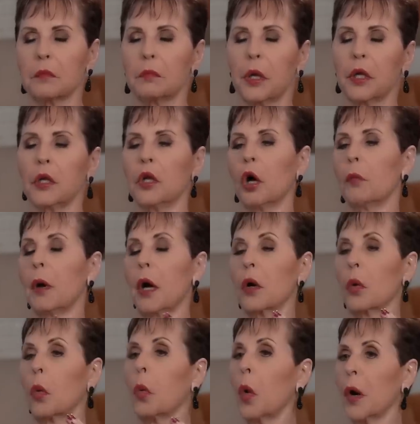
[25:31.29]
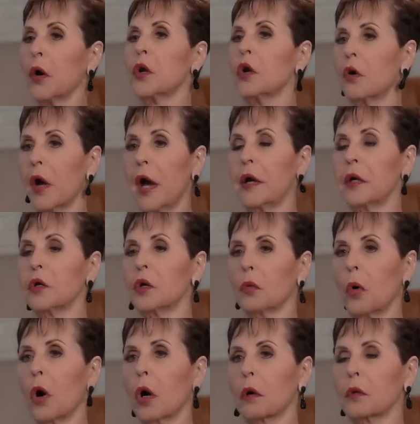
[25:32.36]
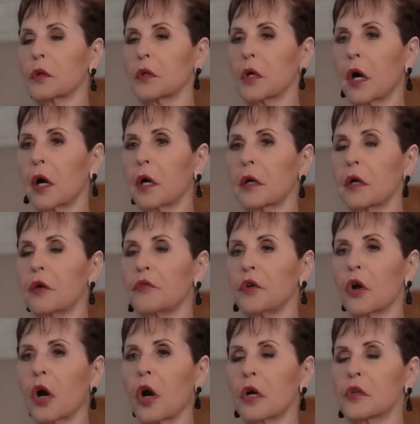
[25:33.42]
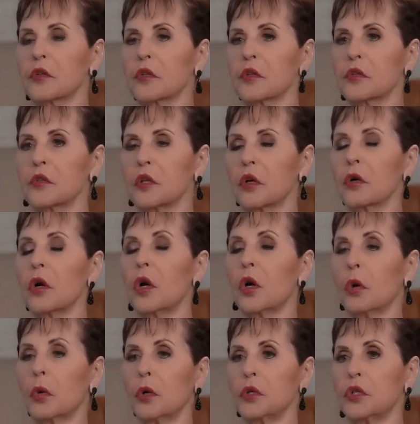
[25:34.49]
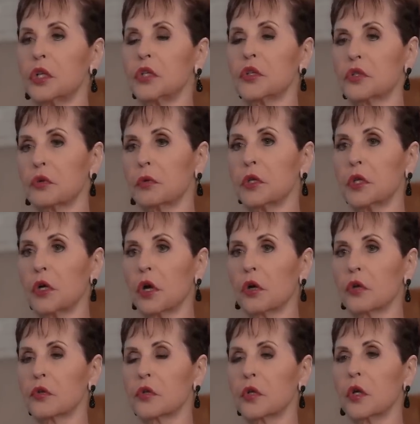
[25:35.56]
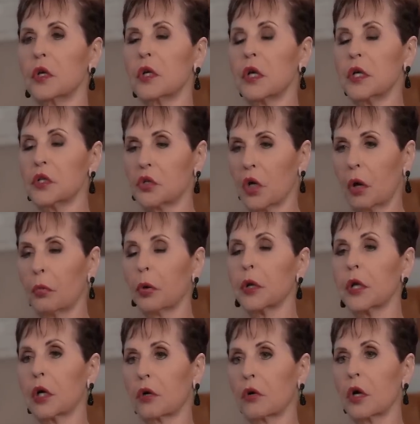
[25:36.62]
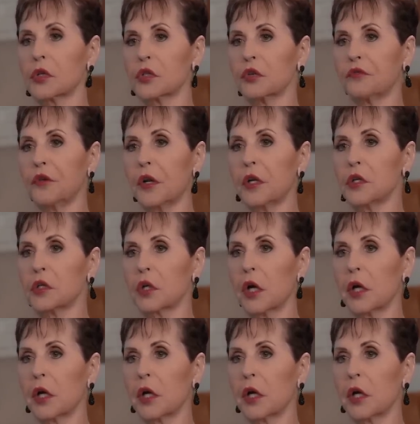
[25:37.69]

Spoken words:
But no matter where you're at in your walk with God, if your heart's sincere, when Jesus returns, he's going to bring you across the finish